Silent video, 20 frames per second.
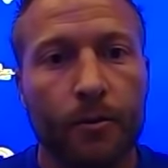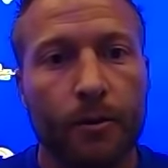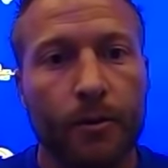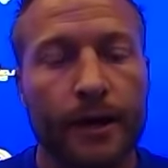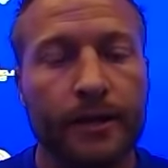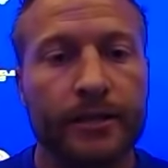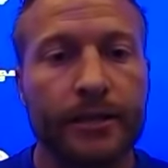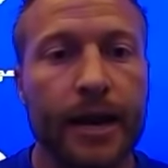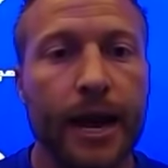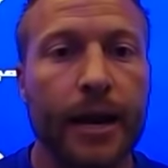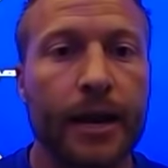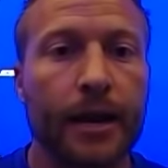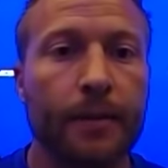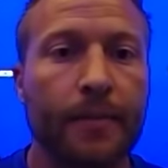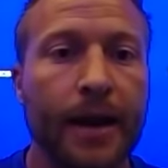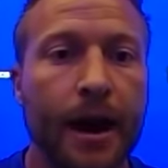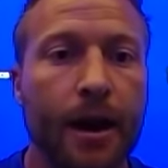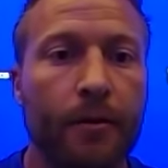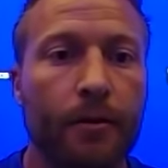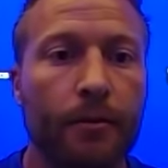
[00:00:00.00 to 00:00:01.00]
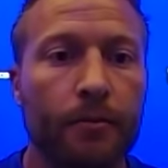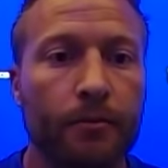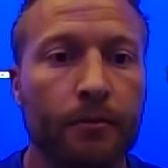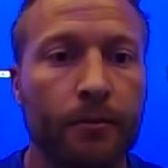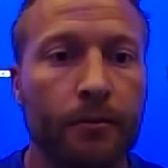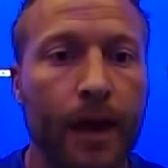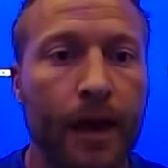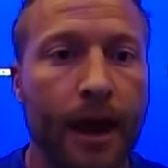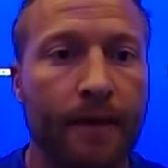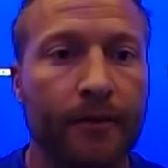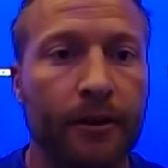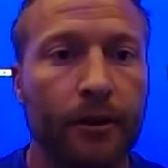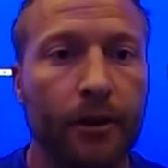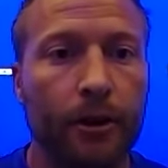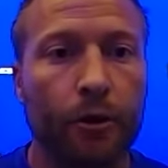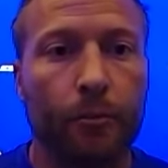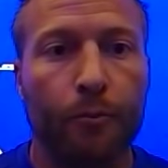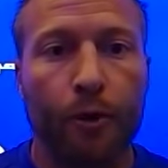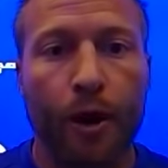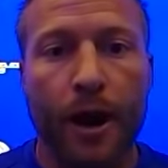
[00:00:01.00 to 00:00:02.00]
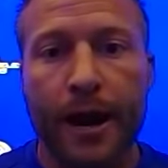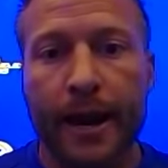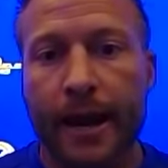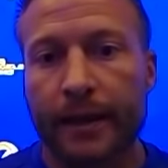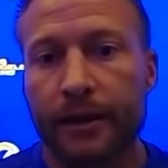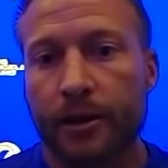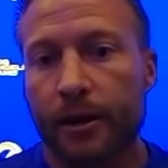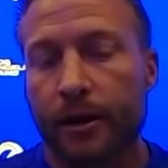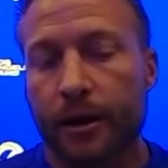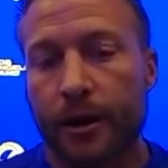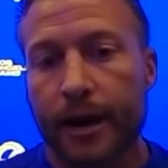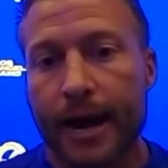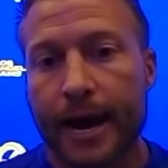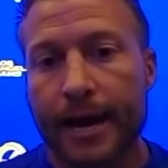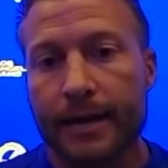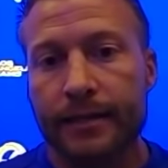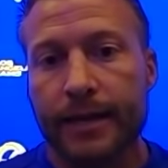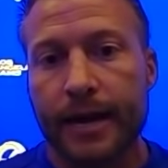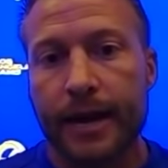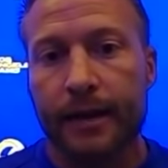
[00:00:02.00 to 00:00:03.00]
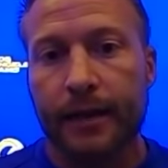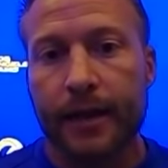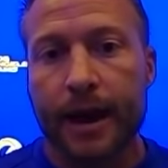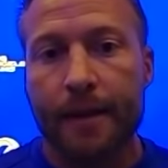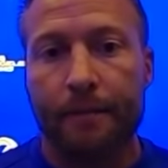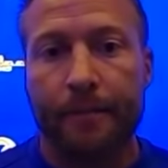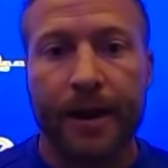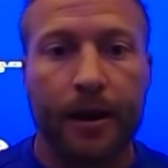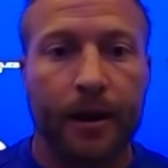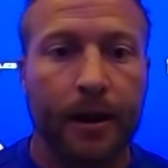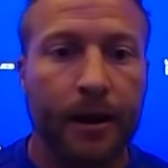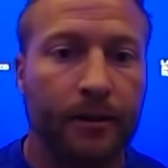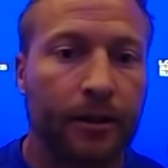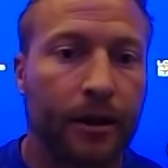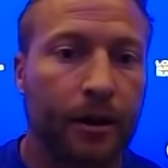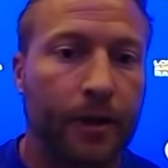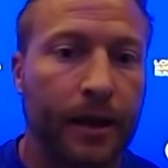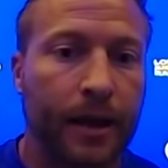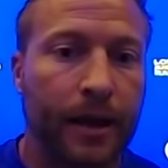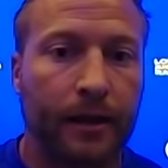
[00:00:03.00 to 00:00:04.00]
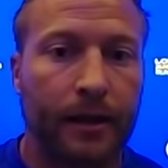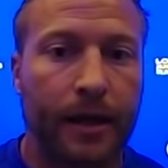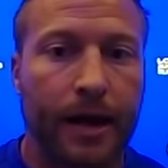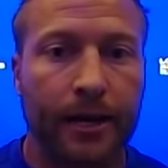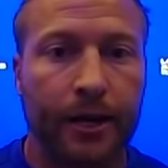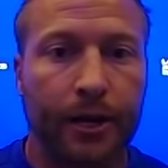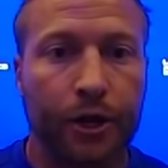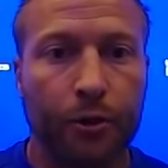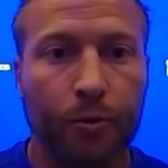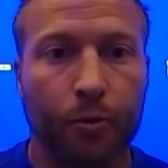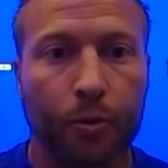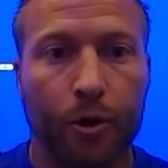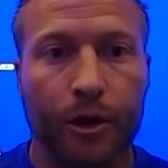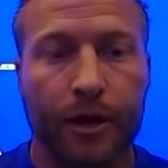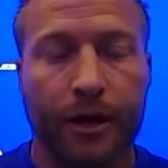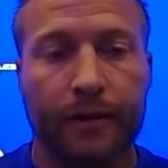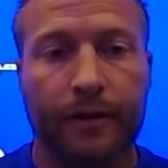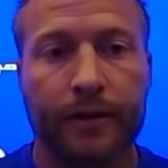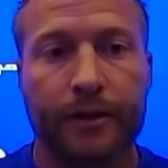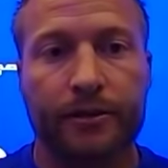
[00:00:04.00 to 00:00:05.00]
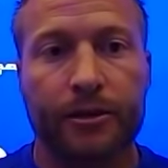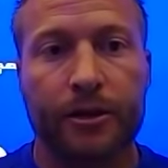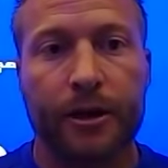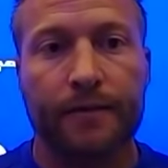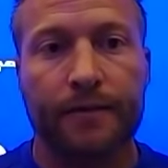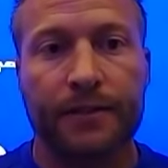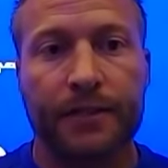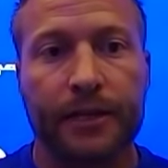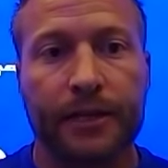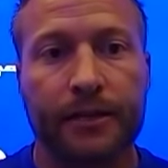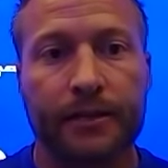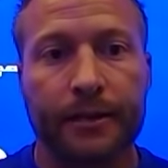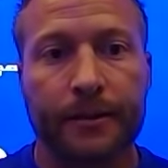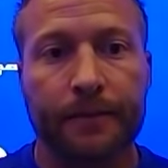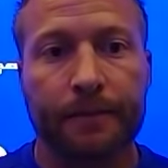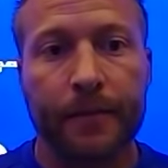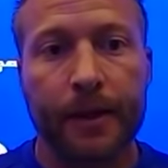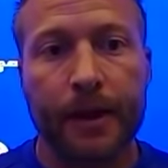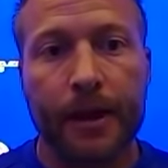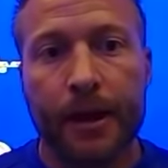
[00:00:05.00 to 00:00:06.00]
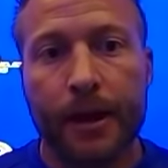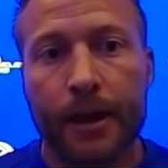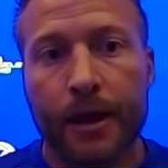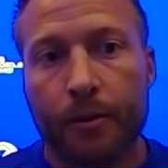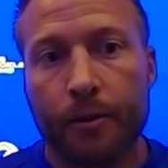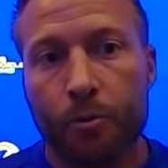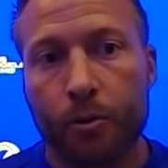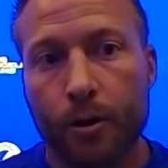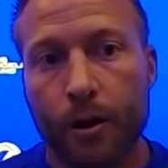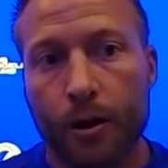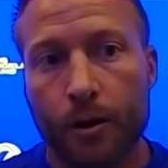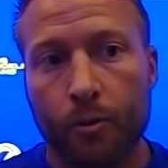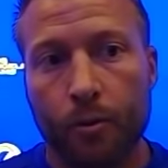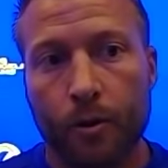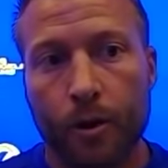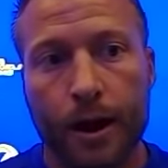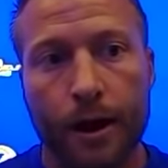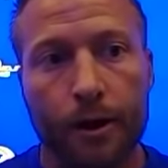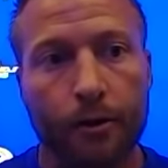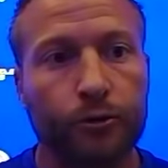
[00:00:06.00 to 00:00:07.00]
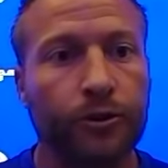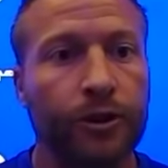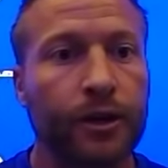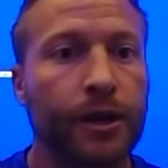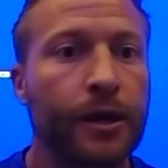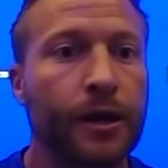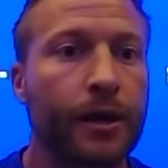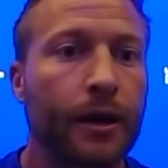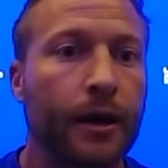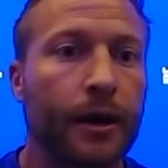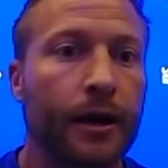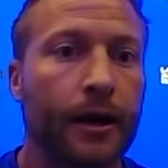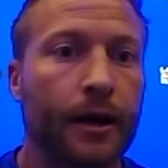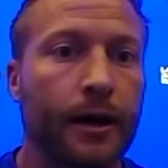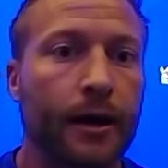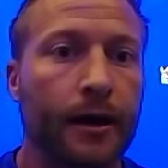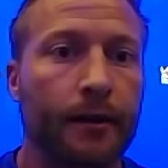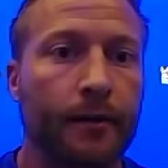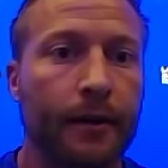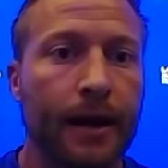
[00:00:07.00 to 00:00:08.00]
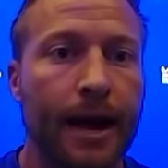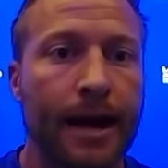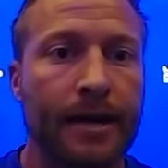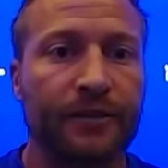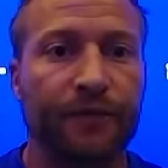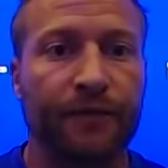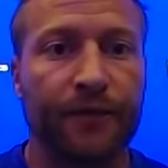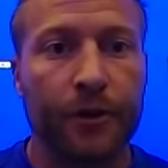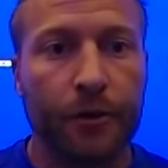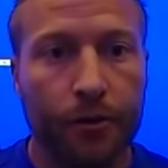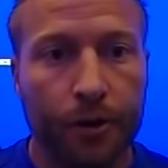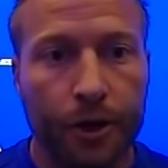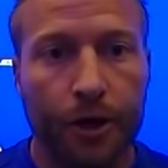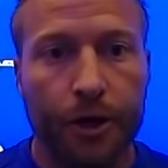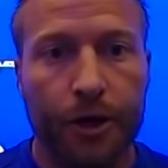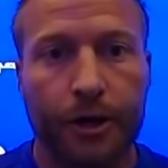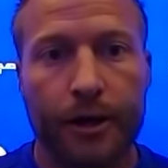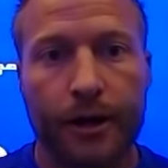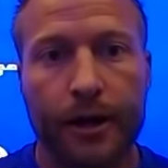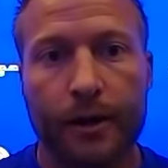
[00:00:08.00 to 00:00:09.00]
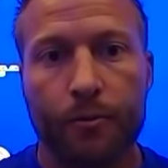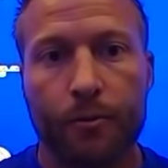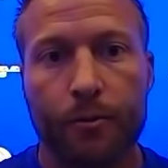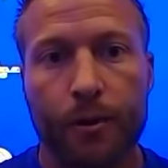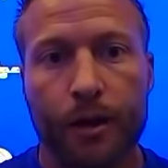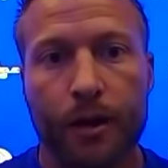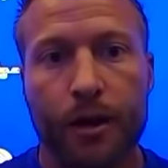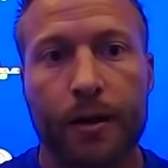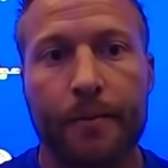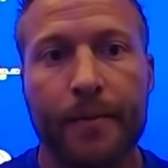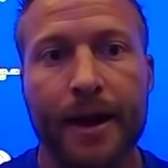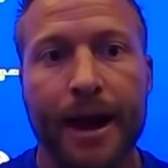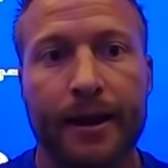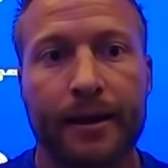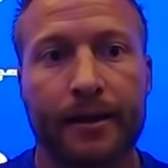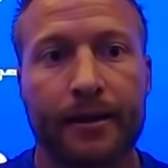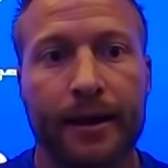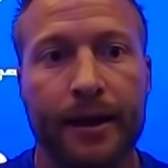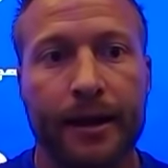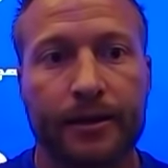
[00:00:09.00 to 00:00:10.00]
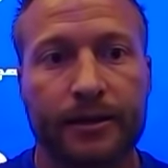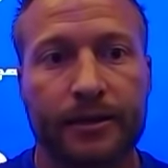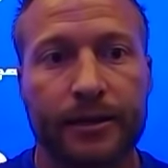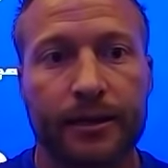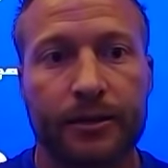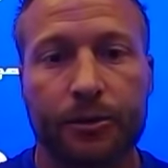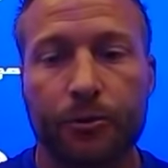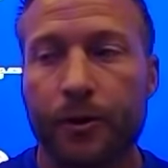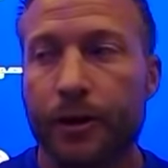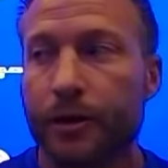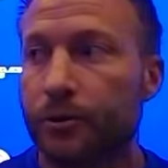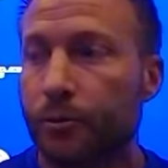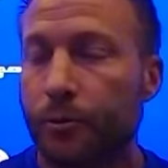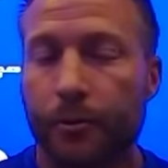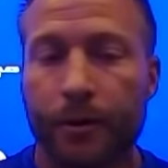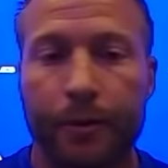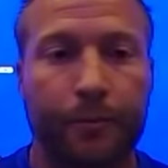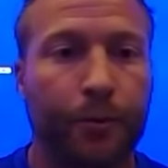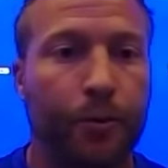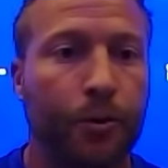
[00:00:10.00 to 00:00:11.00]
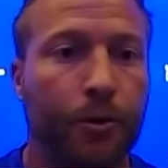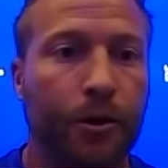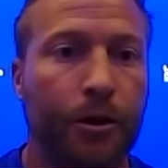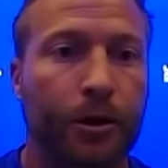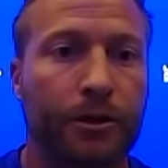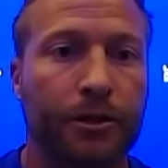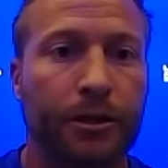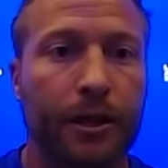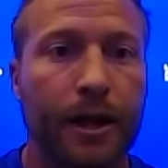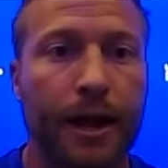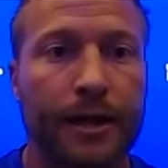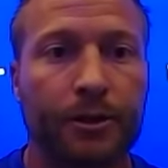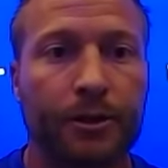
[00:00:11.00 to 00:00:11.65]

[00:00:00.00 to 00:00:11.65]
excited about having a little break. I thought our guys got a lot better. I thought we got a lot of good work in this offseason. We're healthy. Guys feel good. And we want to come back in the next 6 weeks when we report on July